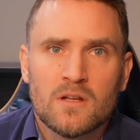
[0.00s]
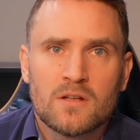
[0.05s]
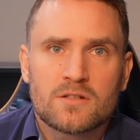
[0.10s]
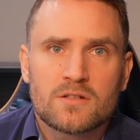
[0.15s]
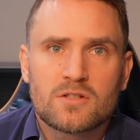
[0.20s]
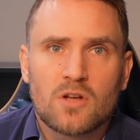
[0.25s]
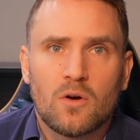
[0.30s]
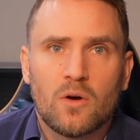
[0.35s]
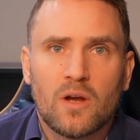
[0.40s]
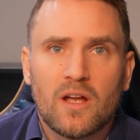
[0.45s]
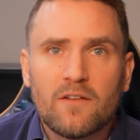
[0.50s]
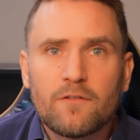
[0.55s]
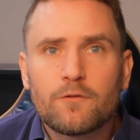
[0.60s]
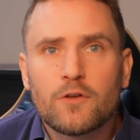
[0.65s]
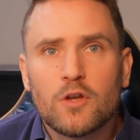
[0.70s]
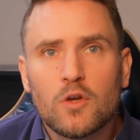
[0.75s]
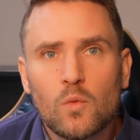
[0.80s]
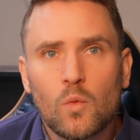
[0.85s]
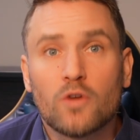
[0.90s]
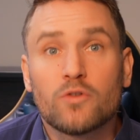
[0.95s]
So if
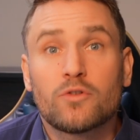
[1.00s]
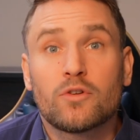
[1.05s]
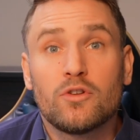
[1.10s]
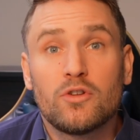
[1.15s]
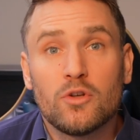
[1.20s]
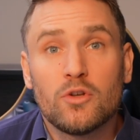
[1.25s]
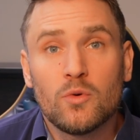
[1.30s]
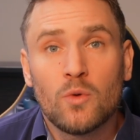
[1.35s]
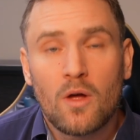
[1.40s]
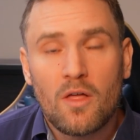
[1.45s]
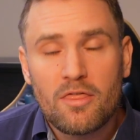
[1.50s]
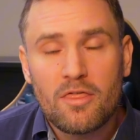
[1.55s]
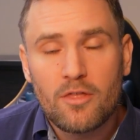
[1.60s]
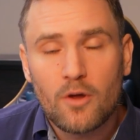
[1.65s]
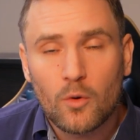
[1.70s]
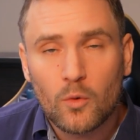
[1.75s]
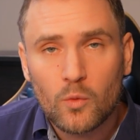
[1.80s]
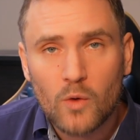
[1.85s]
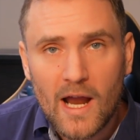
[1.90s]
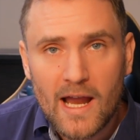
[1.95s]
you want to do
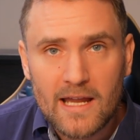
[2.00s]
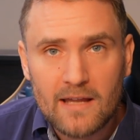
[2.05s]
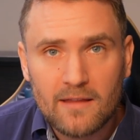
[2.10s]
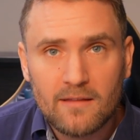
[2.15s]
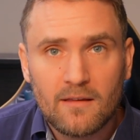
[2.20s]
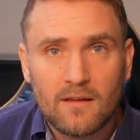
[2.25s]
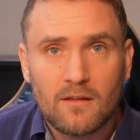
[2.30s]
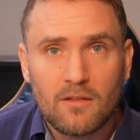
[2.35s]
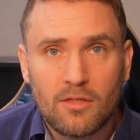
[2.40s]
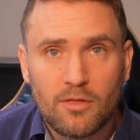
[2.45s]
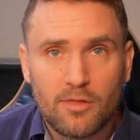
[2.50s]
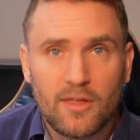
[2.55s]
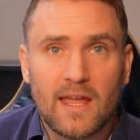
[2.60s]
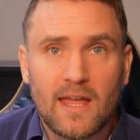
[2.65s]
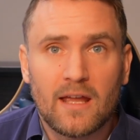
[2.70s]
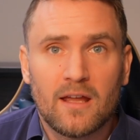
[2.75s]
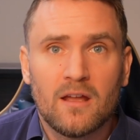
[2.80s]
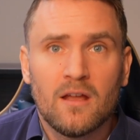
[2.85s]
the right thing,